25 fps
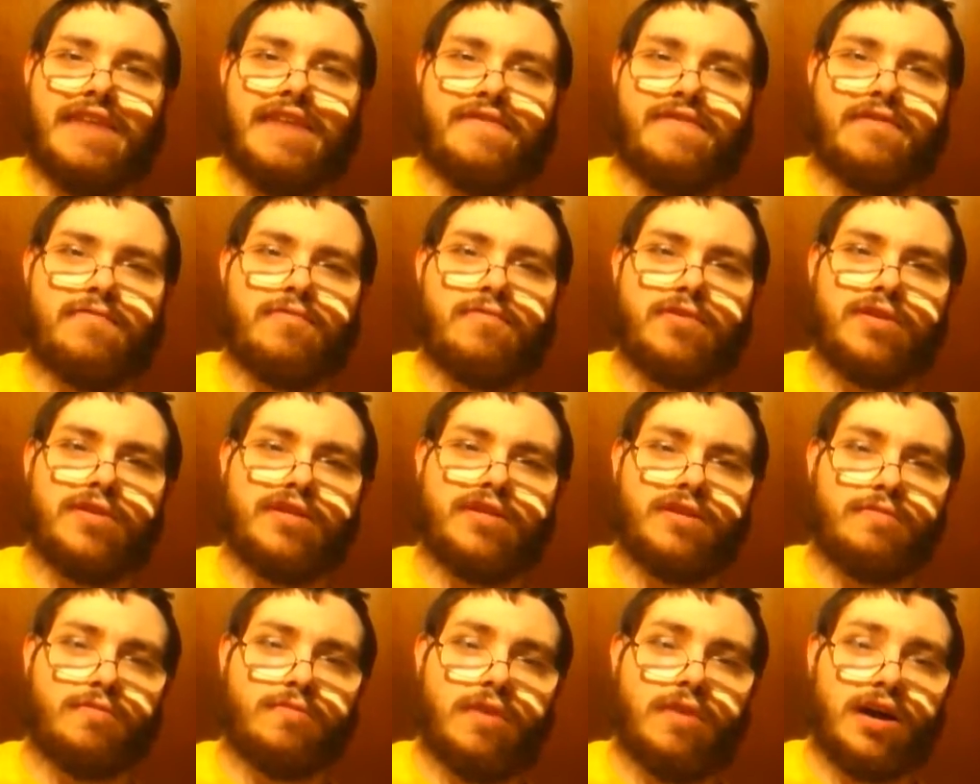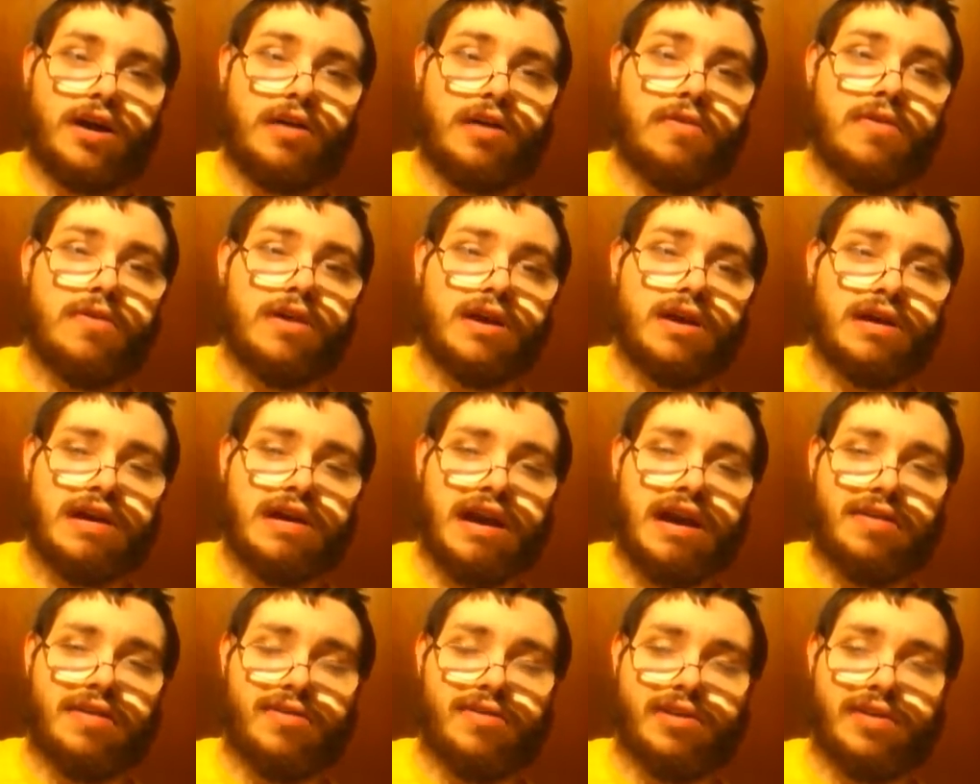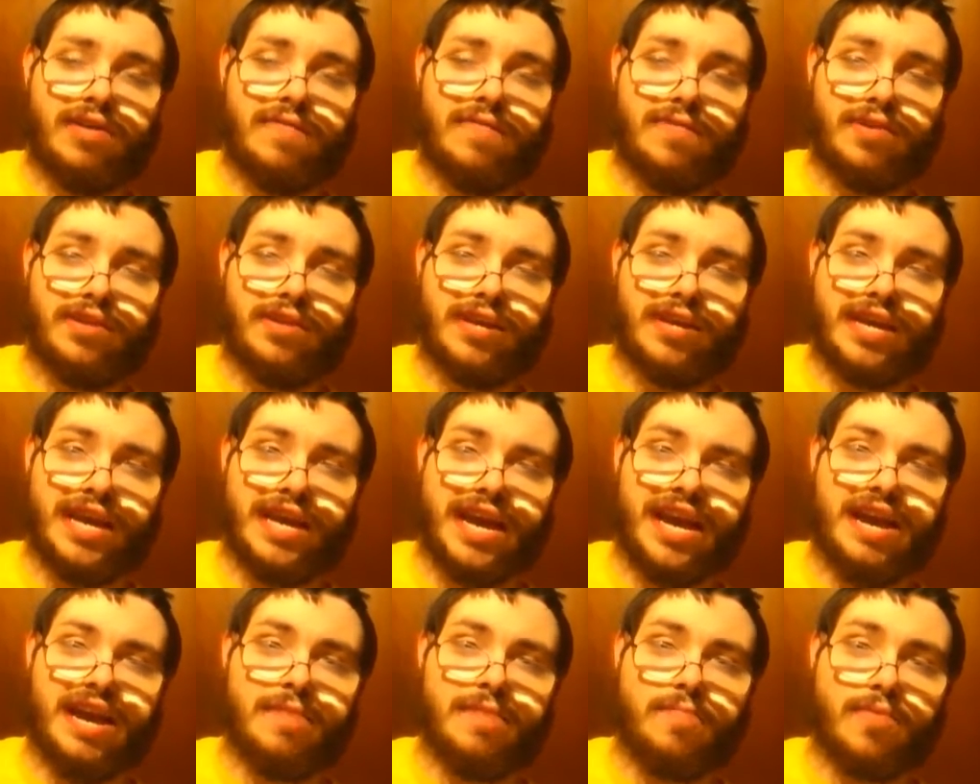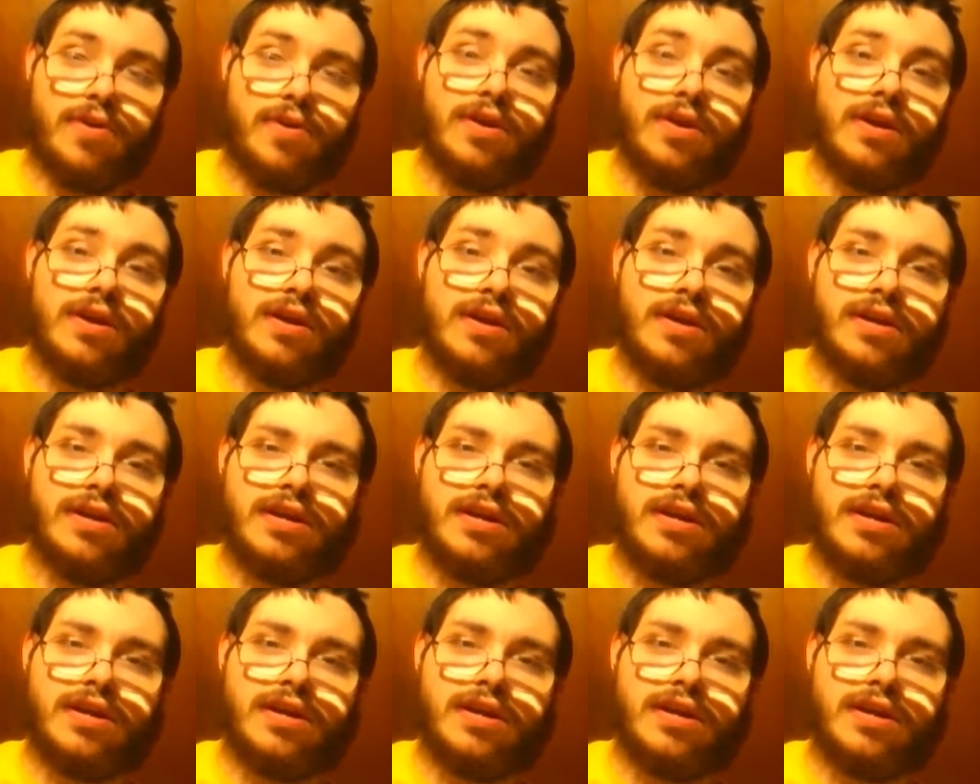every once in a while, I'd look over at the camera,